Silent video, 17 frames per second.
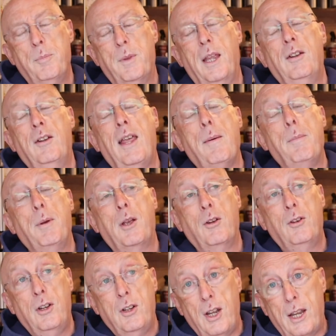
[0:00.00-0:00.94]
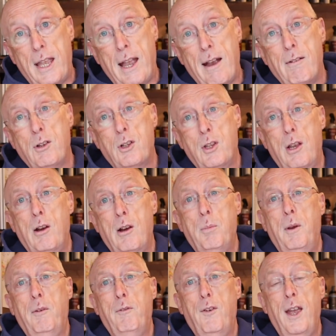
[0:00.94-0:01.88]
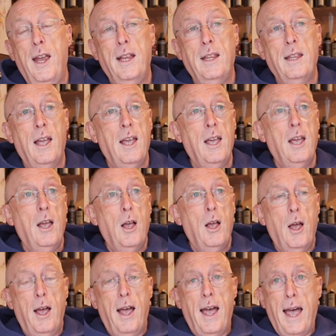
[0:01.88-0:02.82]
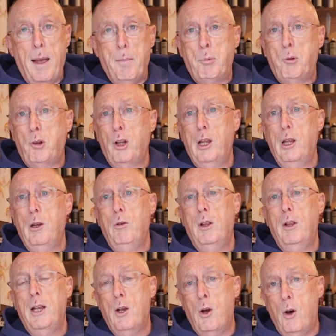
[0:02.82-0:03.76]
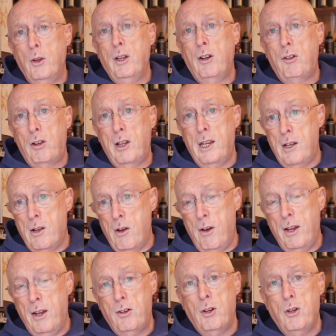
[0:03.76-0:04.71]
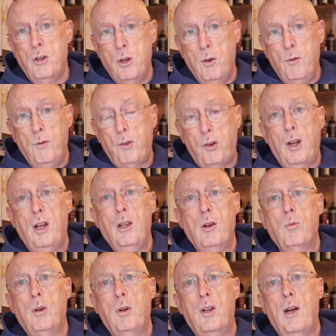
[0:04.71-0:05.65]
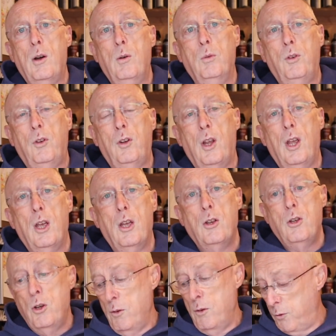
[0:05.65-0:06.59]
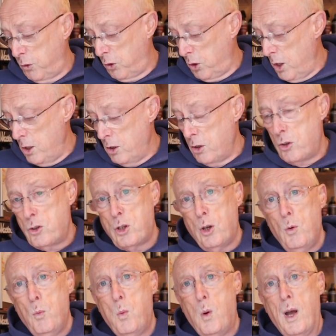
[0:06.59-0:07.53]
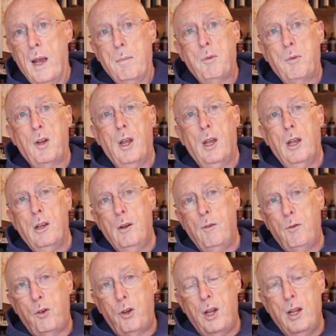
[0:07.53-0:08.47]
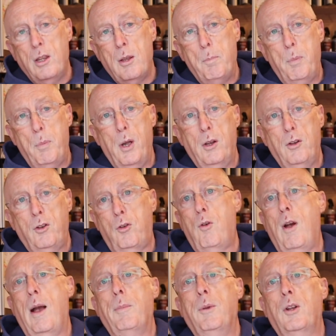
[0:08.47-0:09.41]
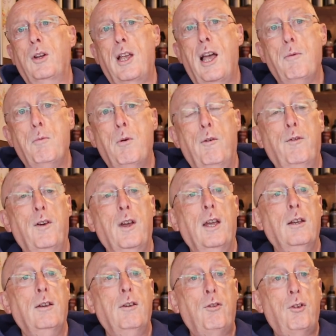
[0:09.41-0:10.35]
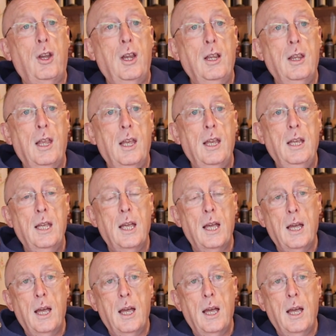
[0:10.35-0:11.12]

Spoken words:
Is that because he's a Garage Therapy fan? Absolutely, honestly guys, you've seen the results. You've seen the two wipes. You've seen the bird's crap that's come off. You've seen the